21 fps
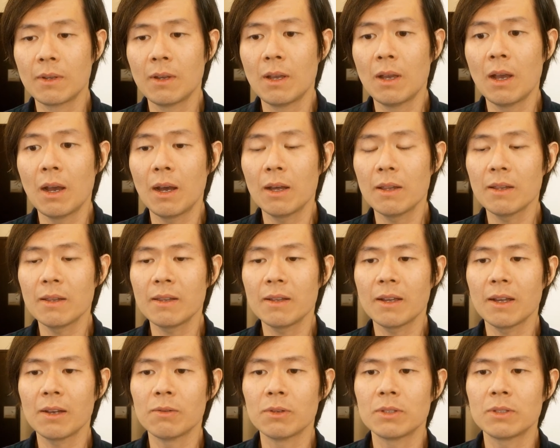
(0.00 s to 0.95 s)
Other thing
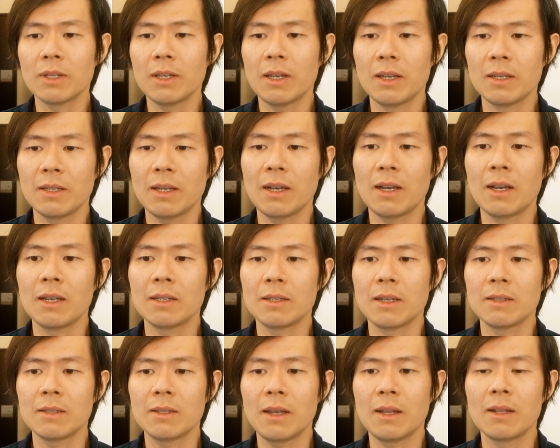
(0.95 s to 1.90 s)
I would say is, as I
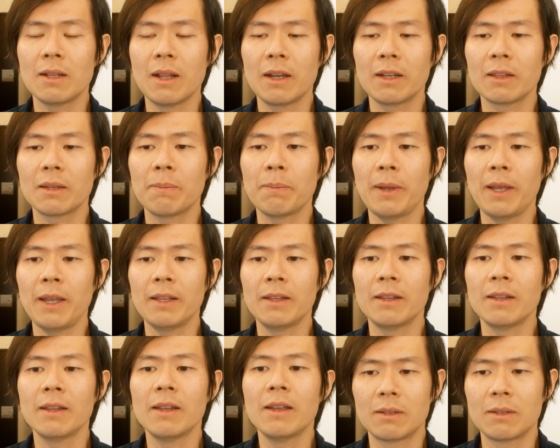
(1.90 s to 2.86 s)
said, like the
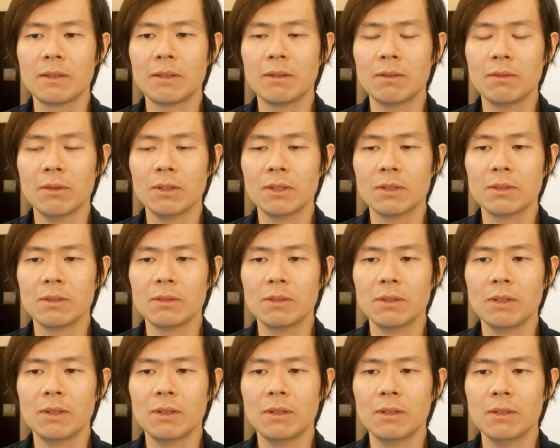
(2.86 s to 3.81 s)
pain was
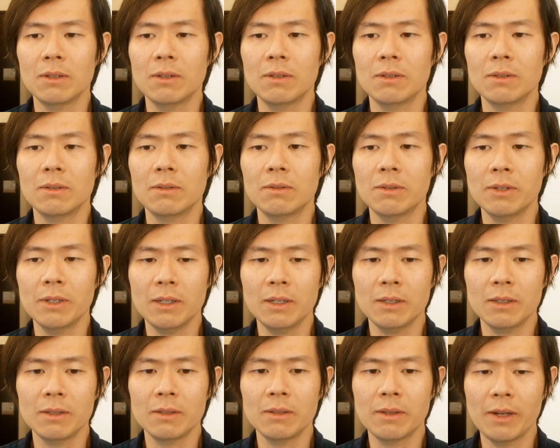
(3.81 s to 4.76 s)

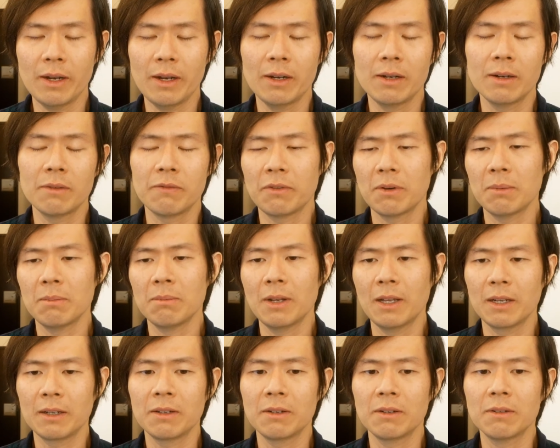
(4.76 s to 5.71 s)
really there from
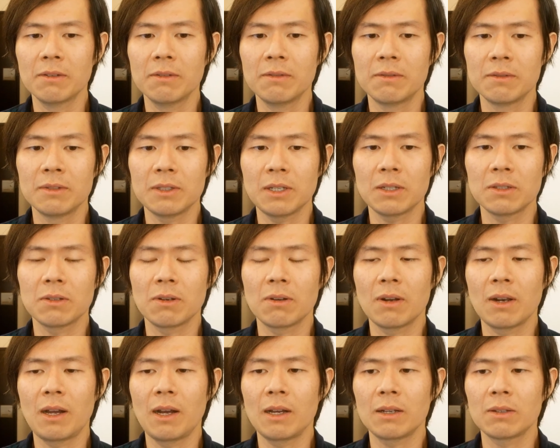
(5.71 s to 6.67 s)
6
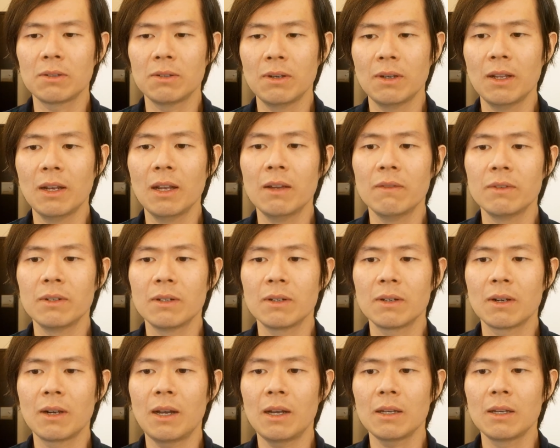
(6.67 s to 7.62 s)
o'clock to 11
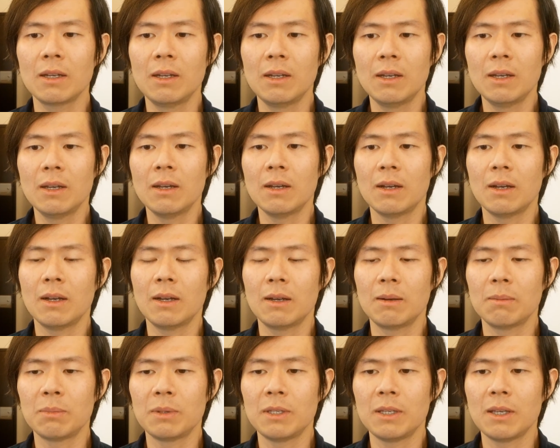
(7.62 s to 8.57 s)
o'clock
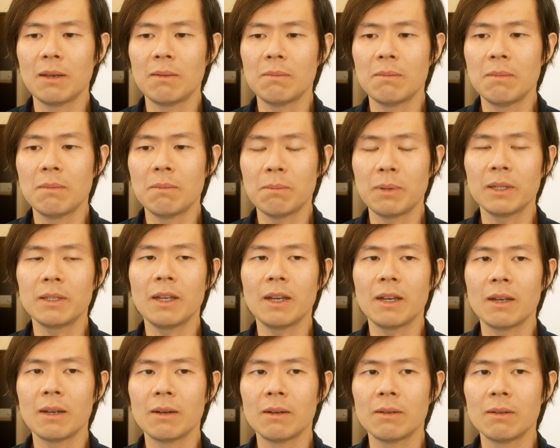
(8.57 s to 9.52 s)
p.m. But
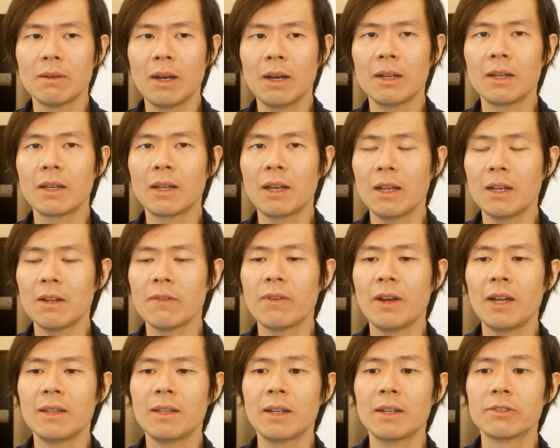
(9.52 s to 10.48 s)
I kind of
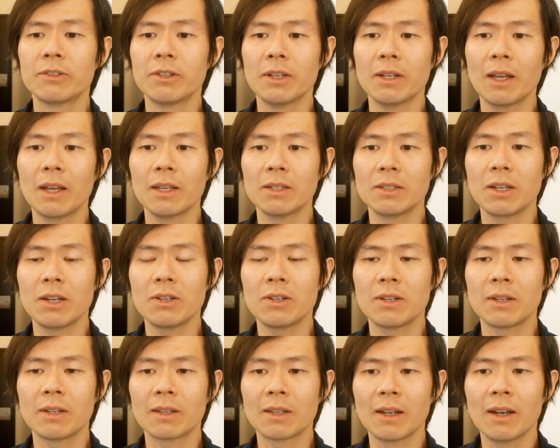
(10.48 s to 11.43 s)
had that
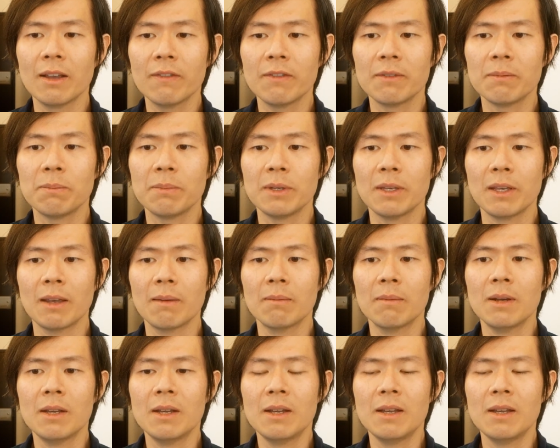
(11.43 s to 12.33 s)
realization at 11 p.m.